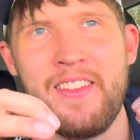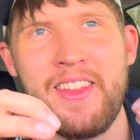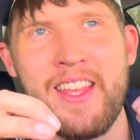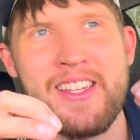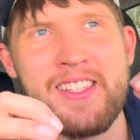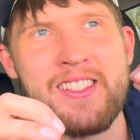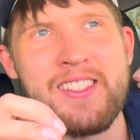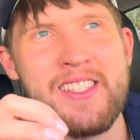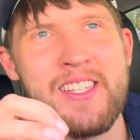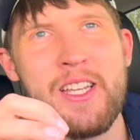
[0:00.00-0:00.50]
They
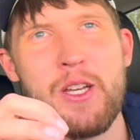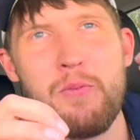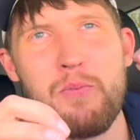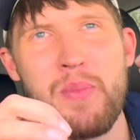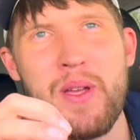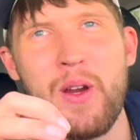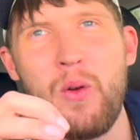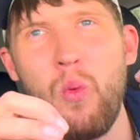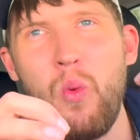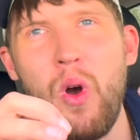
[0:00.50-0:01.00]
see a
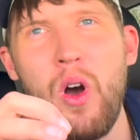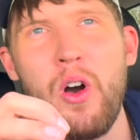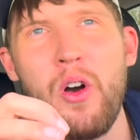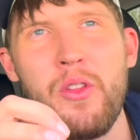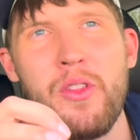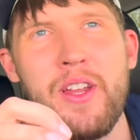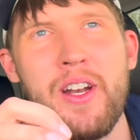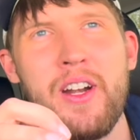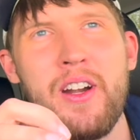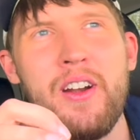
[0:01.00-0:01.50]
big wall
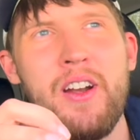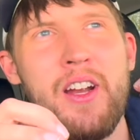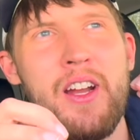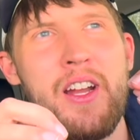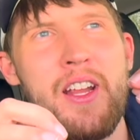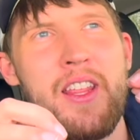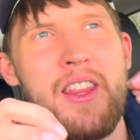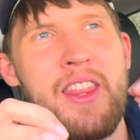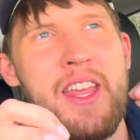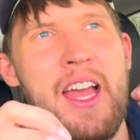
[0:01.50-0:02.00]
there
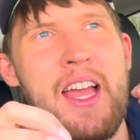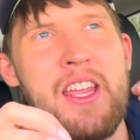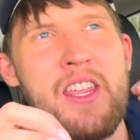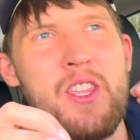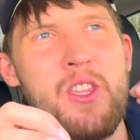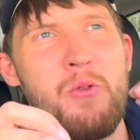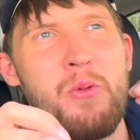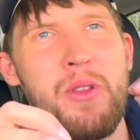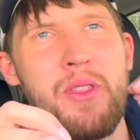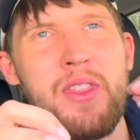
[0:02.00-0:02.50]
that
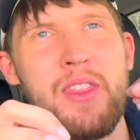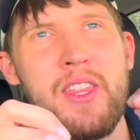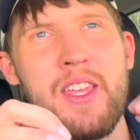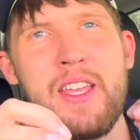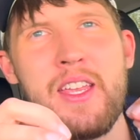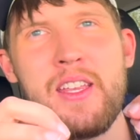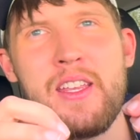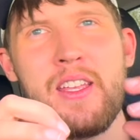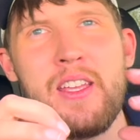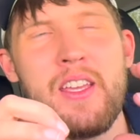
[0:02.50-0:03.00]
you would
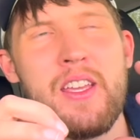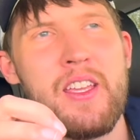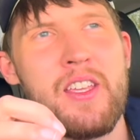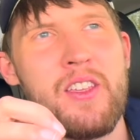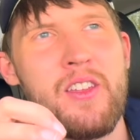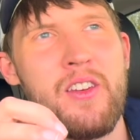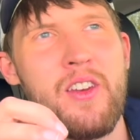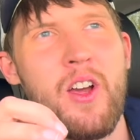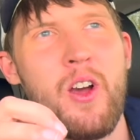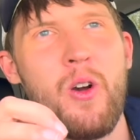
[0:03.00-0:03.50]
think,
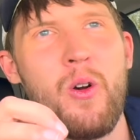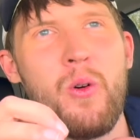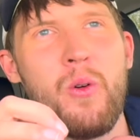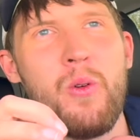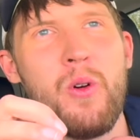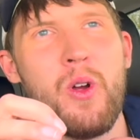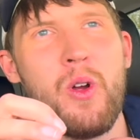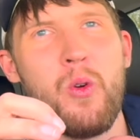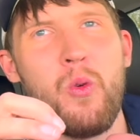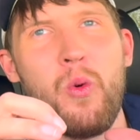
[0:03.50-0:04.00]

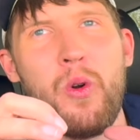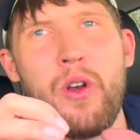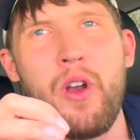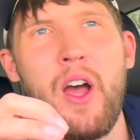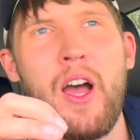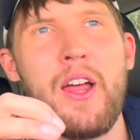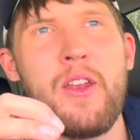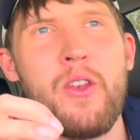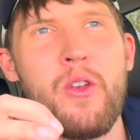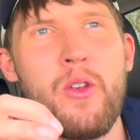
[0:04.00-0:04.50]

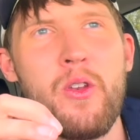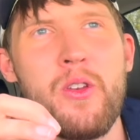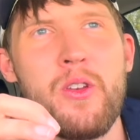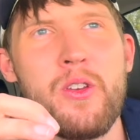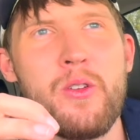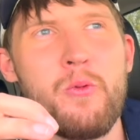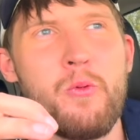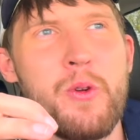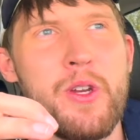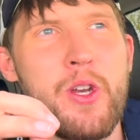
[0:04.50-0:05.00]

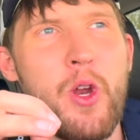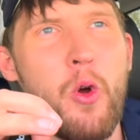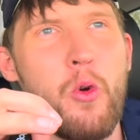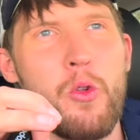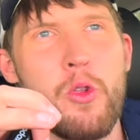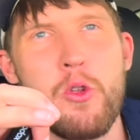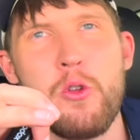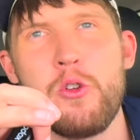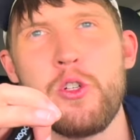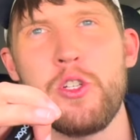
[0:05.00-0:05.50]
we don't
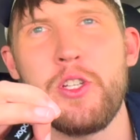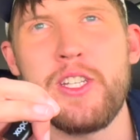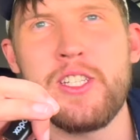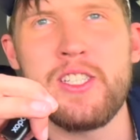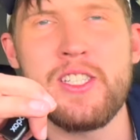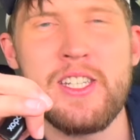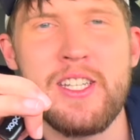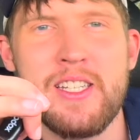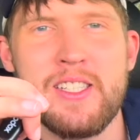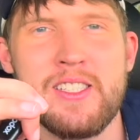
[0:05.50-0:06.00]
usually
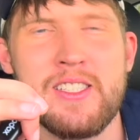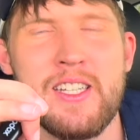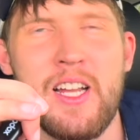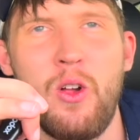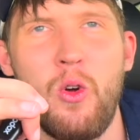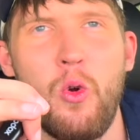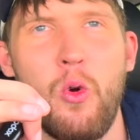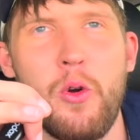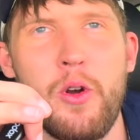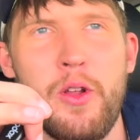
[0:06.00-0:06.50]
see a sell
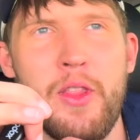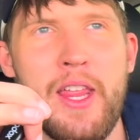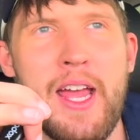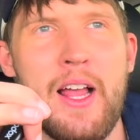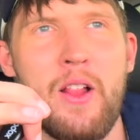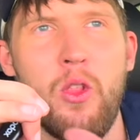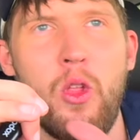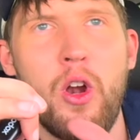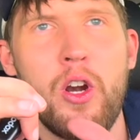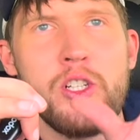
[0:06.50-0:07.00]
order
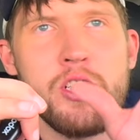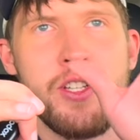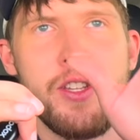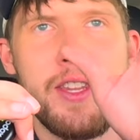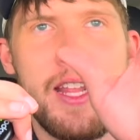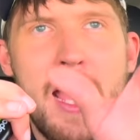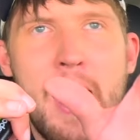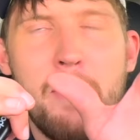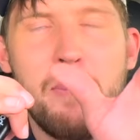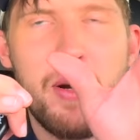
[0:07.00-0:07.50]
that large in that